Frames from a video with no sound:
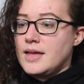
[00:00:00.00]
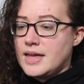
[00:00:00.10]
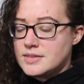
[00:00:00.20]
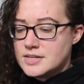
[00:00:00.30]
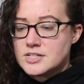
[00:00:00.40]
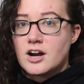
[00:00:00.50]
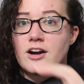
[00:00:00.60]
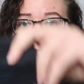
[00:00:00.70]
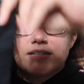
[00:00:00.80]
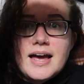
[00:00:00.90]
And these
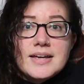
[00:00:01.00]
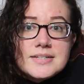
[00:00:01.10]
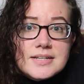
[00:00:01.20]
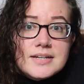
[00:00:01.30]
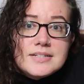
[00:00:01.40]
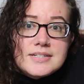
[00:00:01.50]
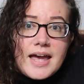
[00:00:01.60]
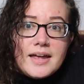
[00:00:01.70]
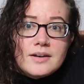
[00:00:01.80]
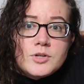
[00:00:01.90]
are a size
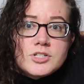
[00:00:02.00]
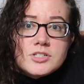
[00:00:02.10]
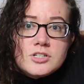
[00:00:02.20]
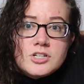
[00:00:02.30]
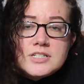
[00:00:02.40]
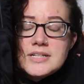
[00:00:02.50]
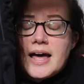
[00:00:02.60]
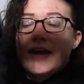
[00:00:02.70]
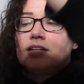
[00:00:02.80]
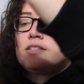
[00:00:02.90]
10, which is a good
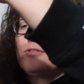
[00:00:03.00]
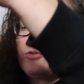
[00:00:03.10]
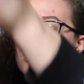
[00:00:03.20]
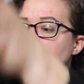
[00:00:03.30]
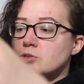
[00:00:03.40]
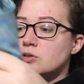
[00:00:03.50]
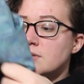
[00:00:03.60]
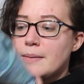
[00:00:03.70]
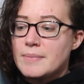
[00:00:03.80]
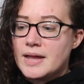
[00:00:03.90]
size for
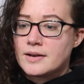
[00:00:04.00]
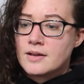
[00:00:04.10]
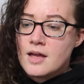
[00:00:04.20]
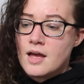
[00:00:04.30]
Lululemon.